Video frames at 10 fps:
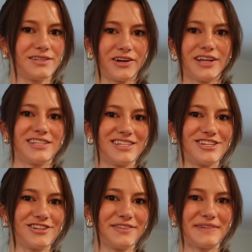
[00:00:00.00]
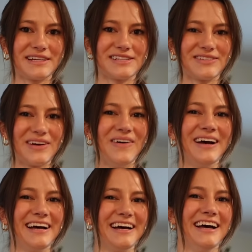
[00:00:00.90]
sorry, he's a teacher if you guys don't
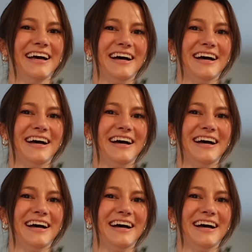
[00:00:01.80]
know.